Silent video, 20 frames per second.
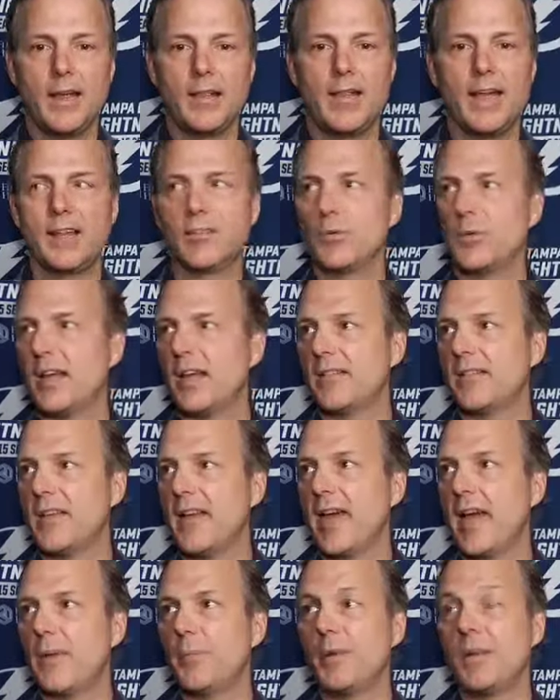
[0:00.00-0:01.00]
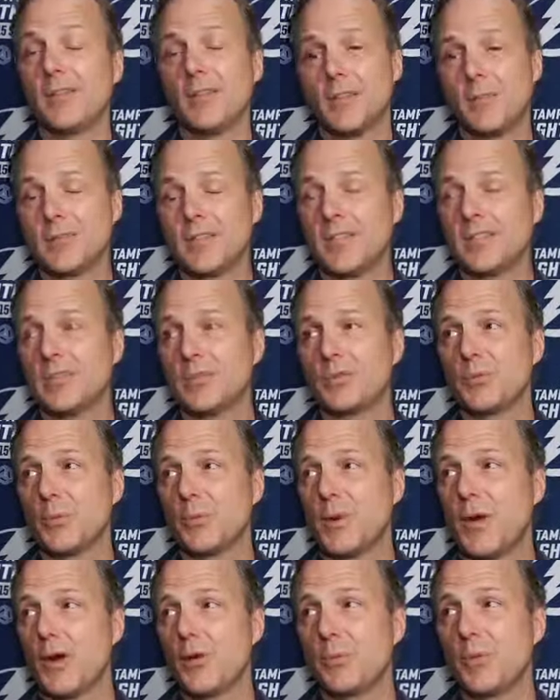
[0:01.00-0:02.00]
that's what has to happen. And sometimes that's what
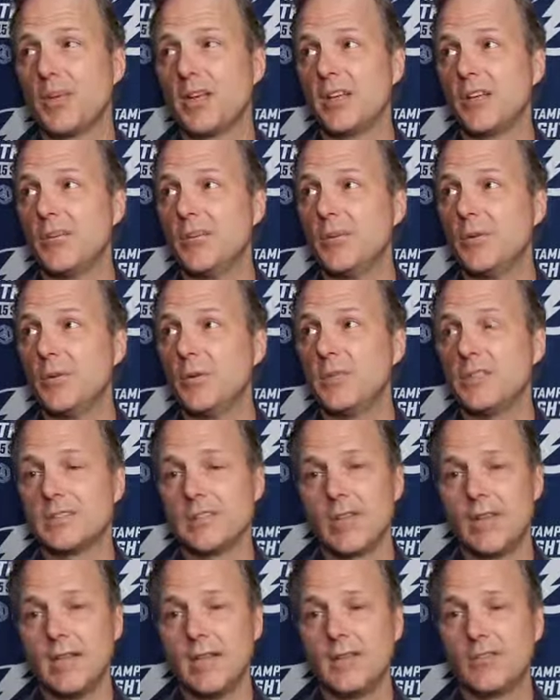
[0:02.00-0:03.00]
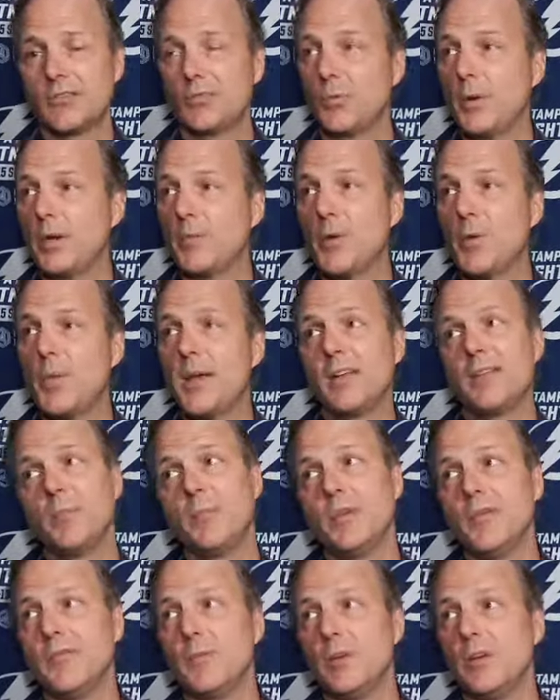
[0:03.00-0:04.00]
power play can do is swing
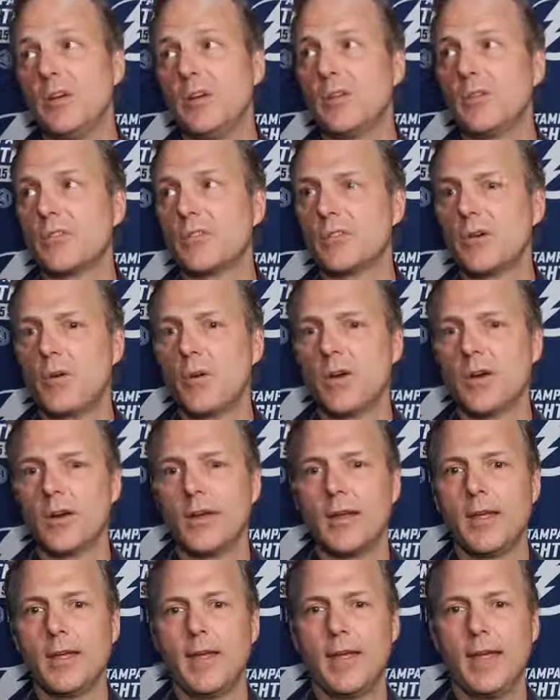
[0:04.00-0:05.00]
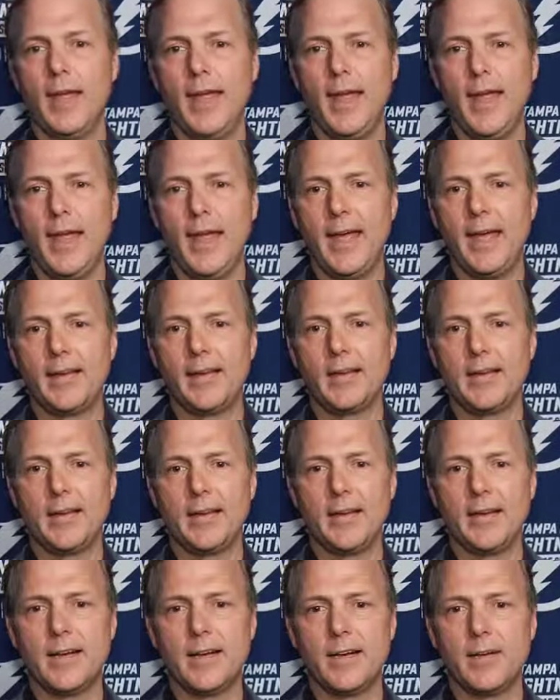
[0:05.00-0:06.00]
momentum even when you don't score. And
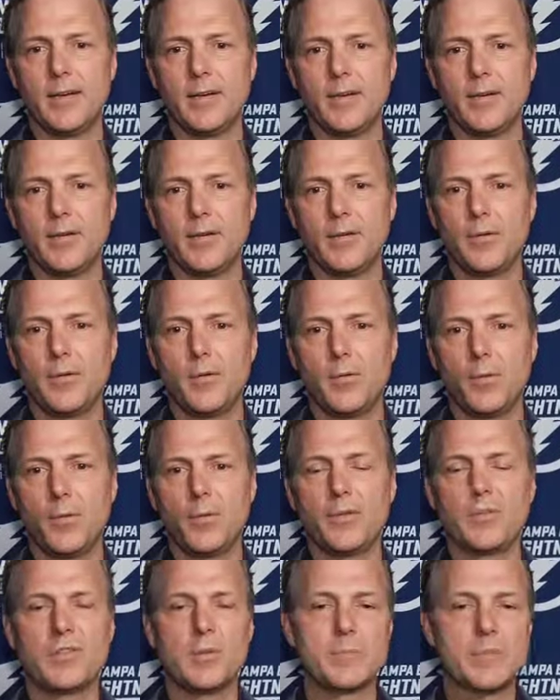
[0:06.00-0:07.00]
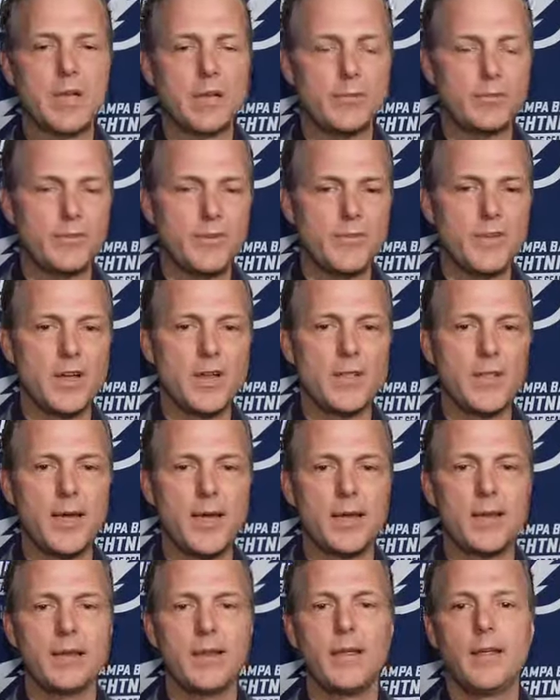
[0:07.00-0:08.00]
uh, Sometimes we've done
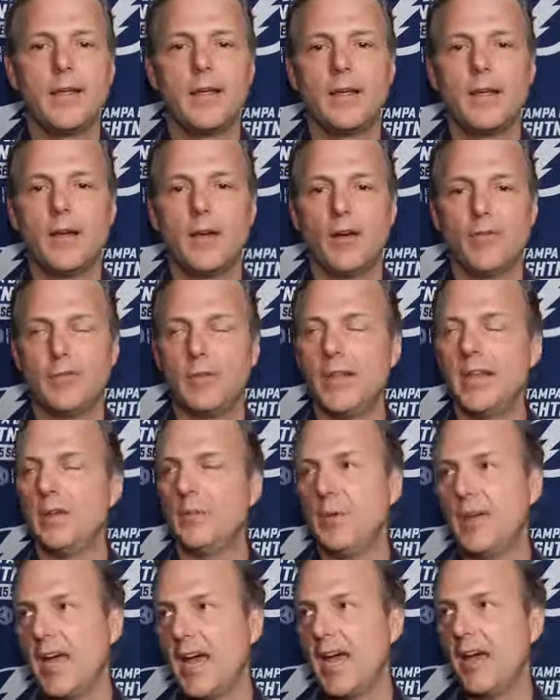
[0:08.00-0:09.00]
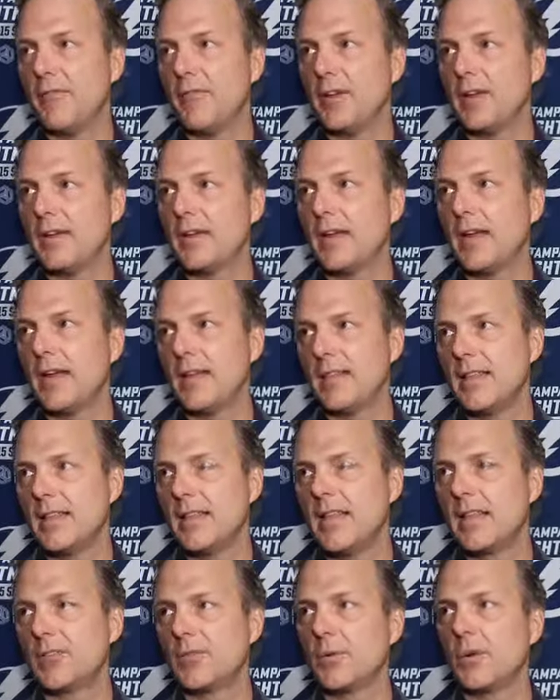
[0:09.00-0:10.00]
that. Of late, we haven't. And I
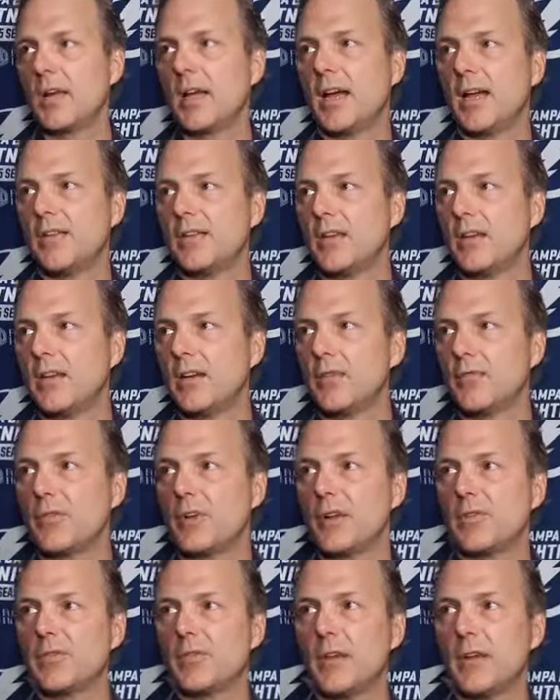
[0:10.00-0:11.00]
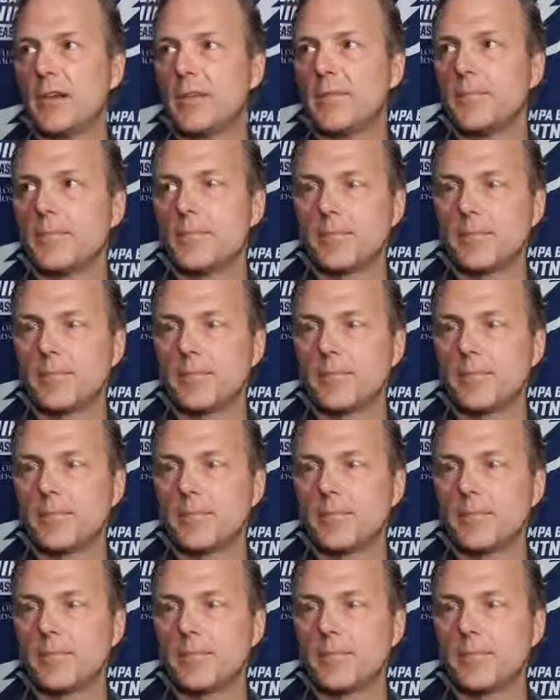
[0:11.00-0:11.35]
think that's where guys get a little frustrated.